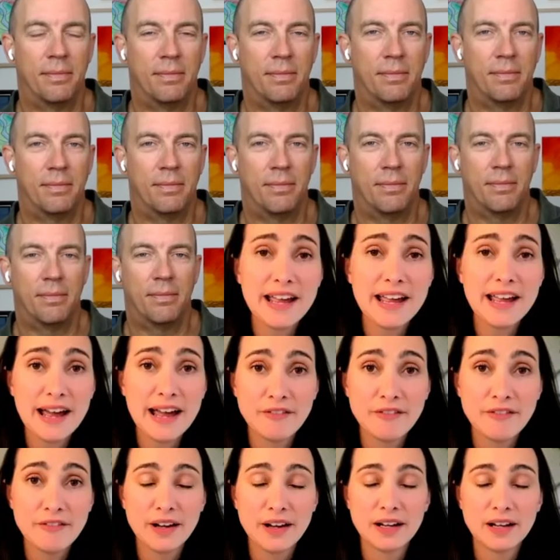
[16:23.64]
so I
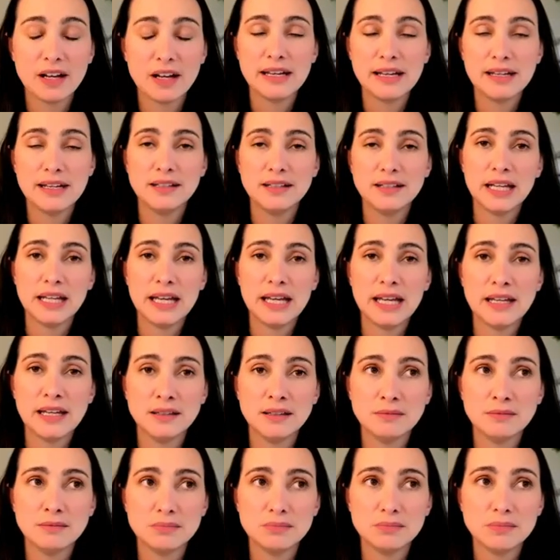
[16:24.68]
have a, a,
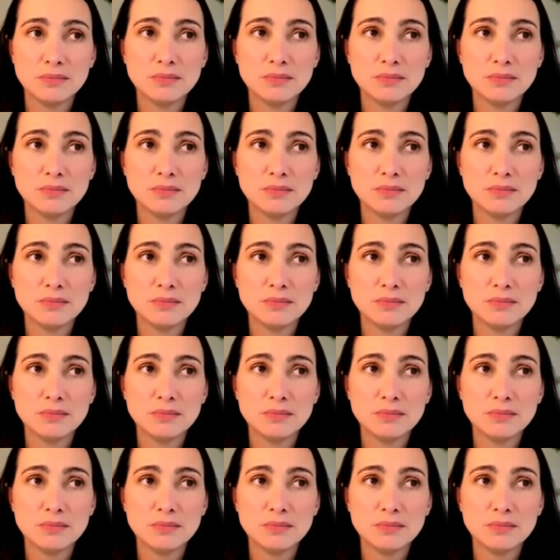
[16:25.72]
a